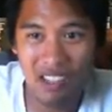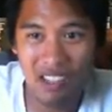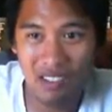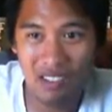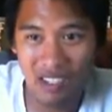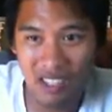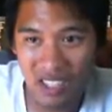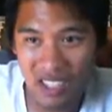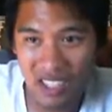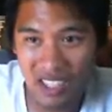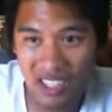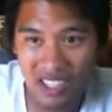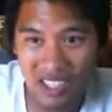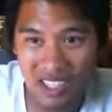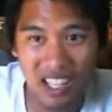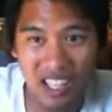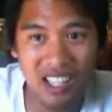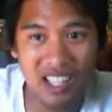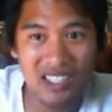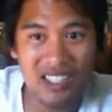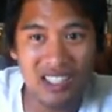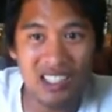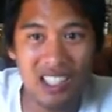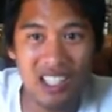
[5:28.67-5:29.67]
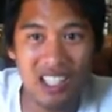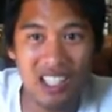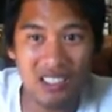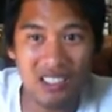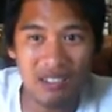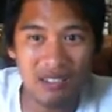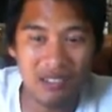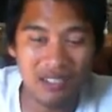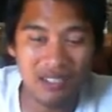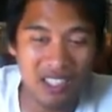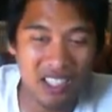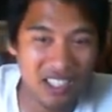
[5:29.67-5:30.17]
where he knocks
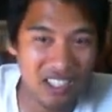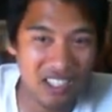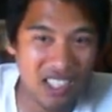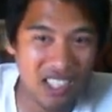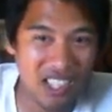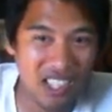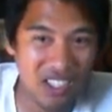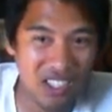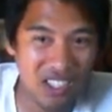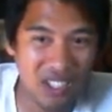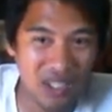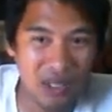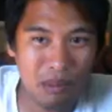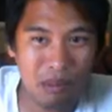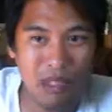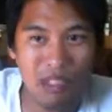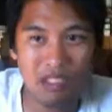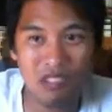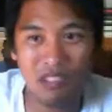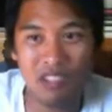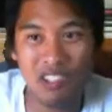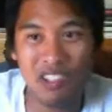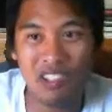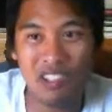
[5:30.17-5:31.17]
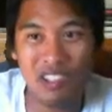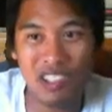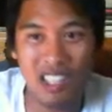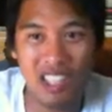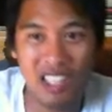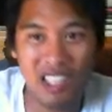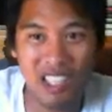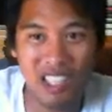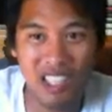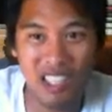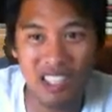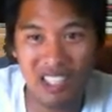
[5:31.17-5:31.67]
off contenders but won't
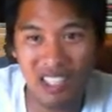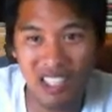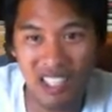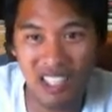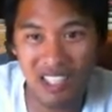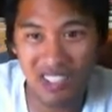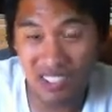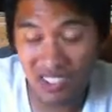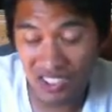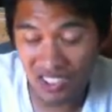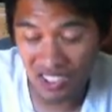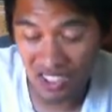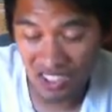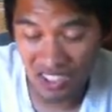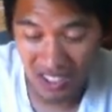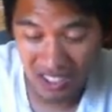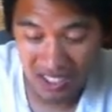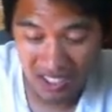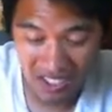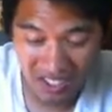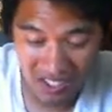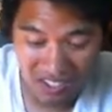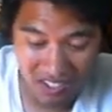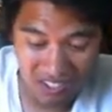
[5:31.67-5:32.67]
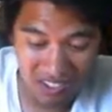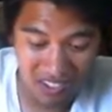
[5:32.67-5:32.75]
get a title shot?